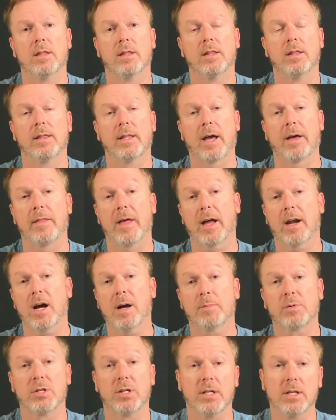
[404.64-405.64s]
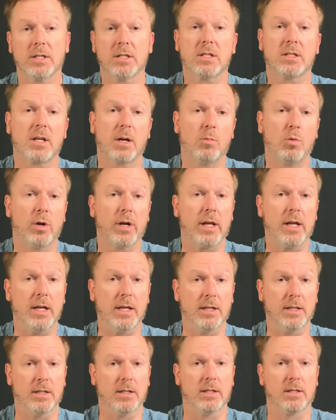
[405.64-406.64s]
Now that option is somewhat
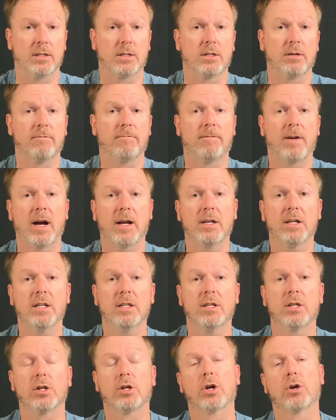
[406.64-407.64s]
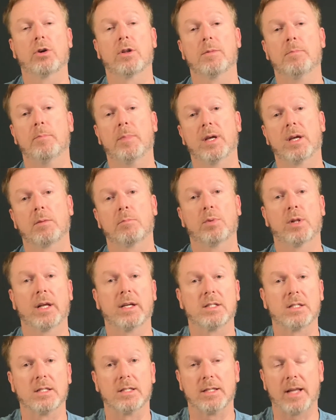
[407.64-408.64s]
hidden. To find it, go to the Bing
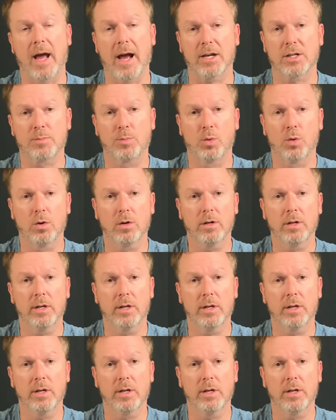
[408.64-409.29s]
Places dashboard